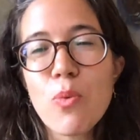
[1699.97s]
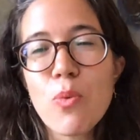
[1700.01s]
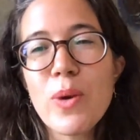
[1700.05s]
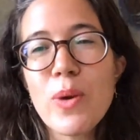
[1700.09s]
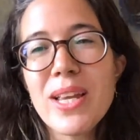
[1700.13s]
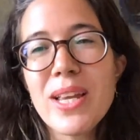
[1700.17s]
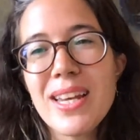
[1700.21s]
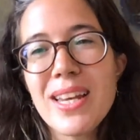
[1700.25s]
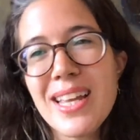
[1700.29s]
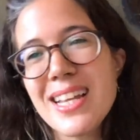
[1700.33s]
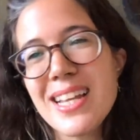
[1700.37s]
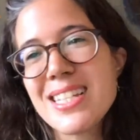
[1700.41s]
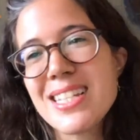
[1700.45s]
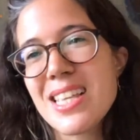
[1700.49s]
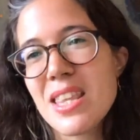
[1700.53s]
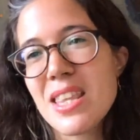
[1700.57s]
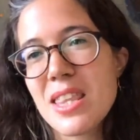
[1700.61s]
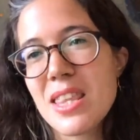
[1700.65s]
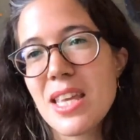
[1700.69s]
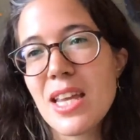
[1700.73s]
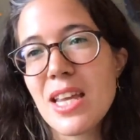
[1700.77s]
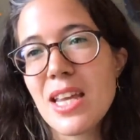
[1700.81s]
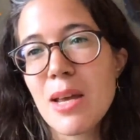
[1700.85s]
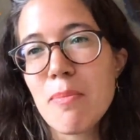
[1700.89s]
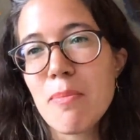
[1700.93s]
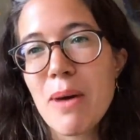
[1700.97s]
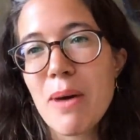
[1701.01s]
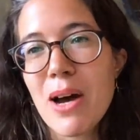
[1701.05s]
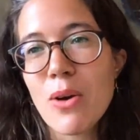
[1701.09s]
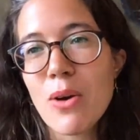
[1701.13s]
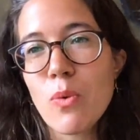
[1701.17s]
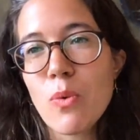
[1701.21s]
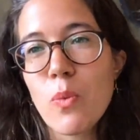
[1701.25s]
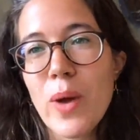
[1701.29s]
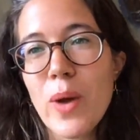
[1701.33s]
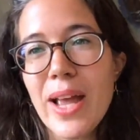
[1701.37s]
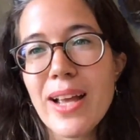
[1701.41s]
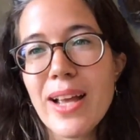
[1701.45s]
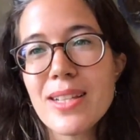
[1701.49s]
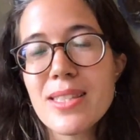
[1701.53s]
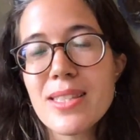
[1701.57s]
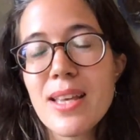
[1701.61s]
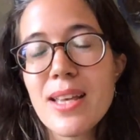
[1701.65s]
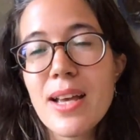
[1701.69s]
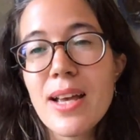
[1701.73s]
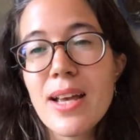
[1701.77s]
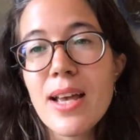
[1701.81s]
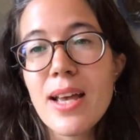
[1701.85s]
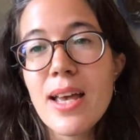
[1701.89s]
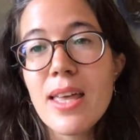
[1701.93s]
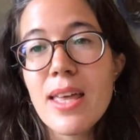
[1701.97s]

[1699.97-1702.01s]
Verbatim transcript: So we need to think about ways